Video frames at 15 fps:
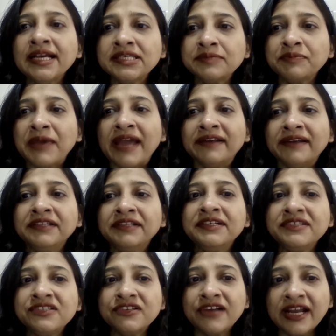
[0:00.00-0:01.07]
as
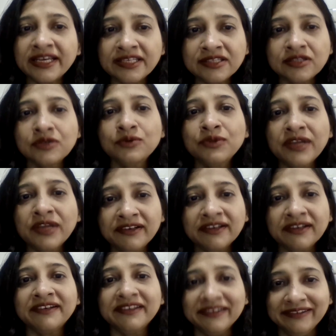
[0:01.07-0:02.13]
candidates rise through
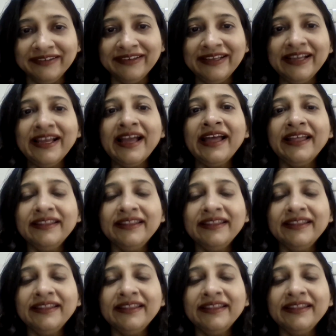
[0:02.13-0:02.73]
their career.